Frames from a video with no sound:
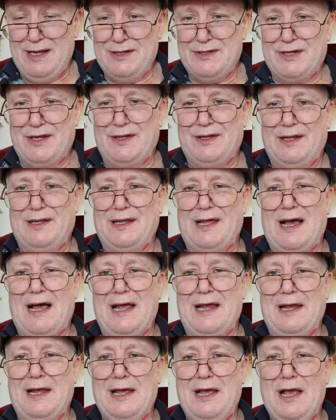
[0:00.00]
to the
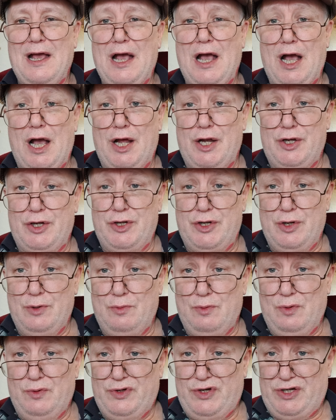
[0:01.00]
light and you
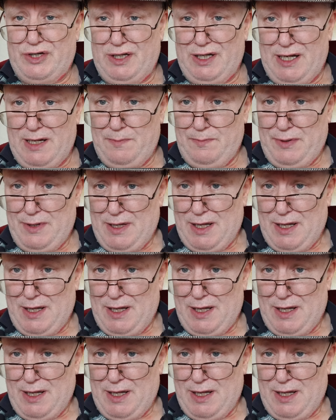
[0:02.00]
will sleep